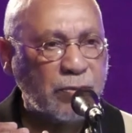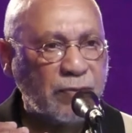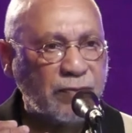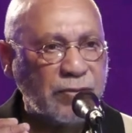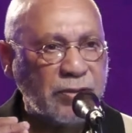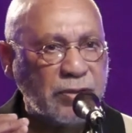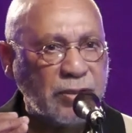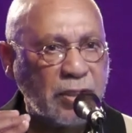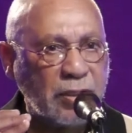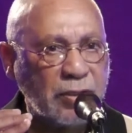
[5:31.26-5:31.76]
of
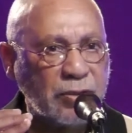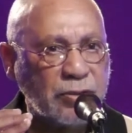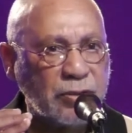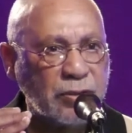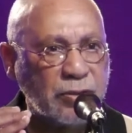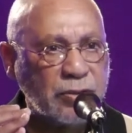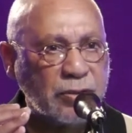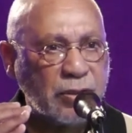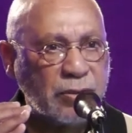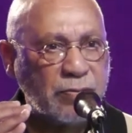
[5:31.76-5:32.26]

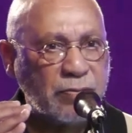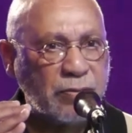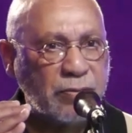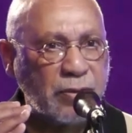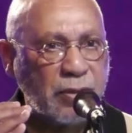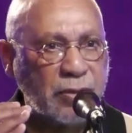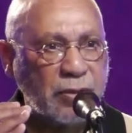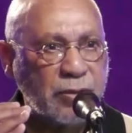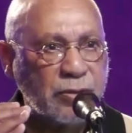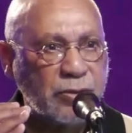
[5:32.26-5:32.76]
intelligence
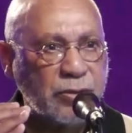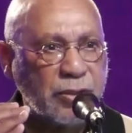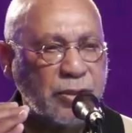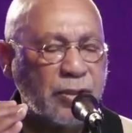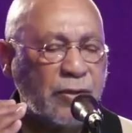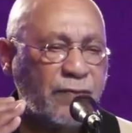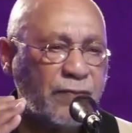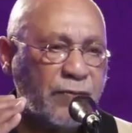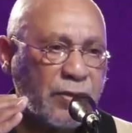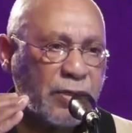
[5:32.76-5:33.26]
that is
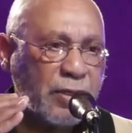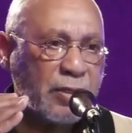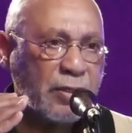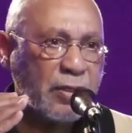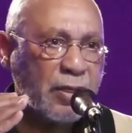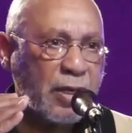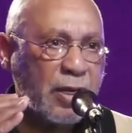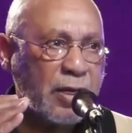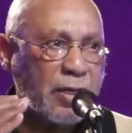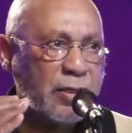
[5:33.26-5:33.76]

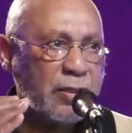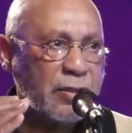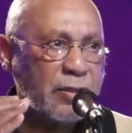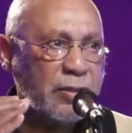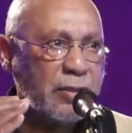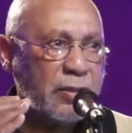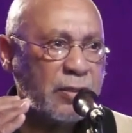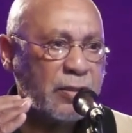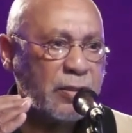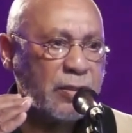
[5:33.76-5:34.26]
significant and
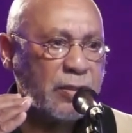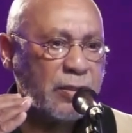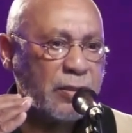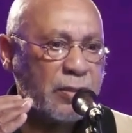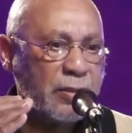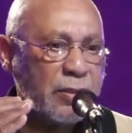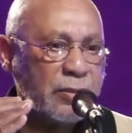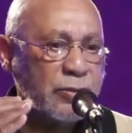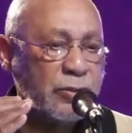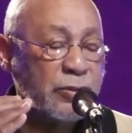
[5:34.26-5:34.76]

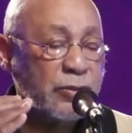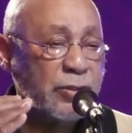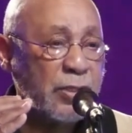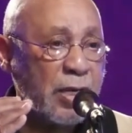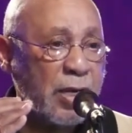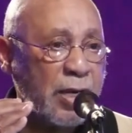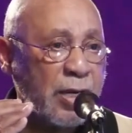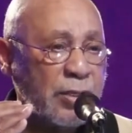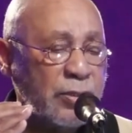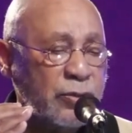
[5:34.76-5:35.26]
is
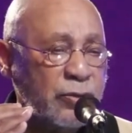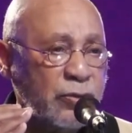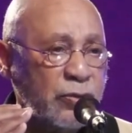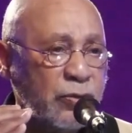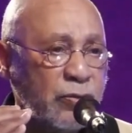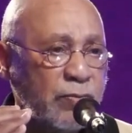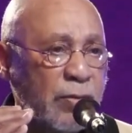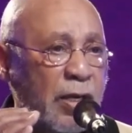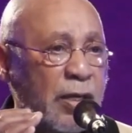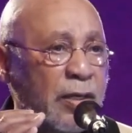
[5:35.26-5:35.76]
assigned
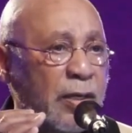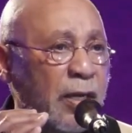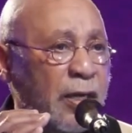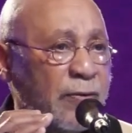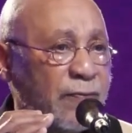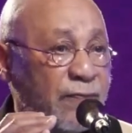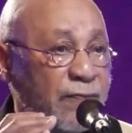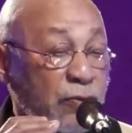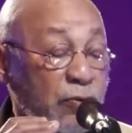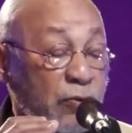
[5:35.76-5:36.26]
to my
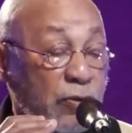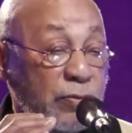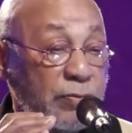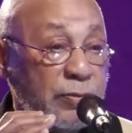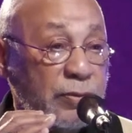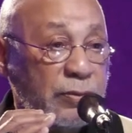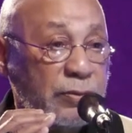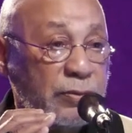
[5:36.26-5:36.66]
life form.